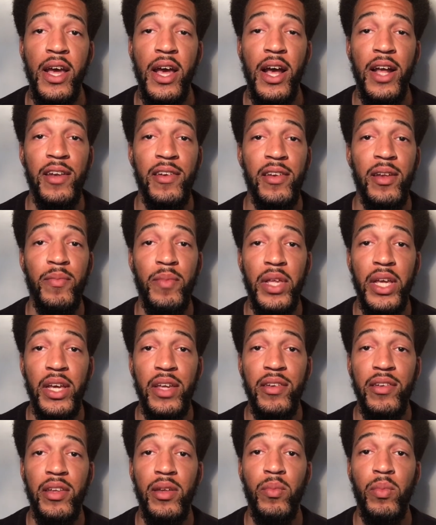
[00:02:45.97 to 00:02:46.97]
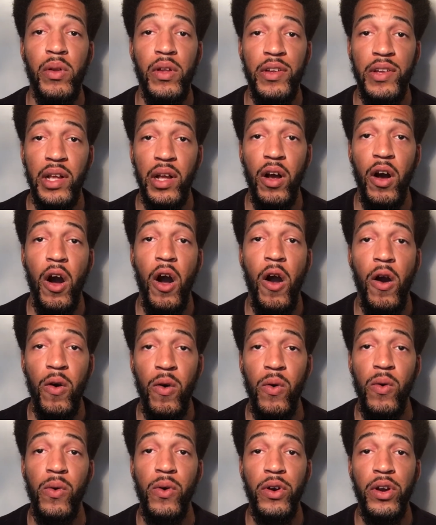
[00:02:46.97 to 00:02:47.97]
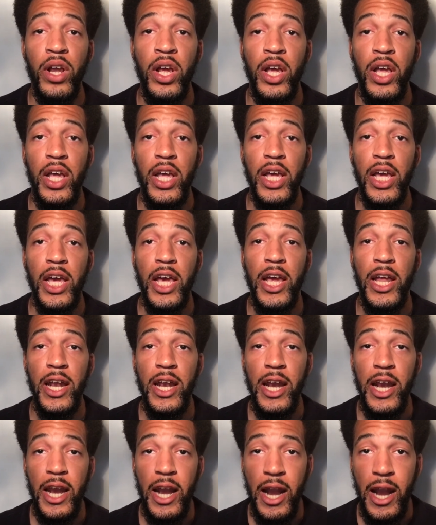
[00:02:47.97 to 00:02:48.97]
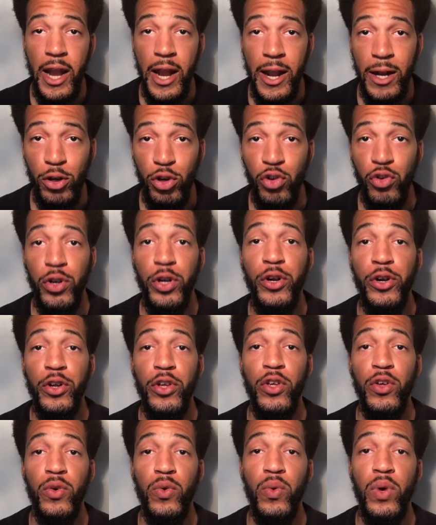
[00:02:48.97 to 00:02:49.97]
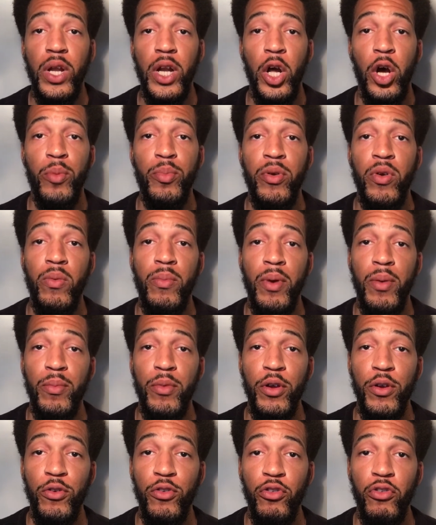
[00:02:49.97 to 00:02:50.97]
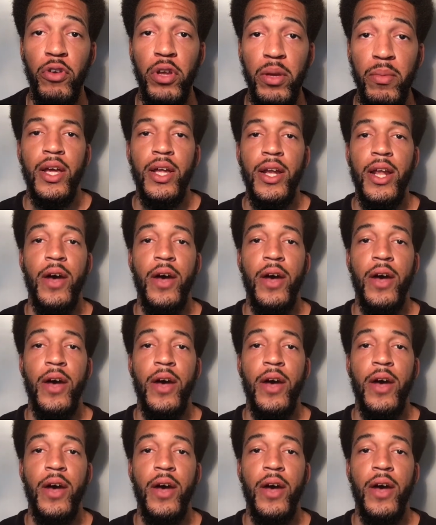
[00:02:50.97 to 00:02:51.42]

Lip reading: And something as simple as a car horn can trigger you and help you remember your dream.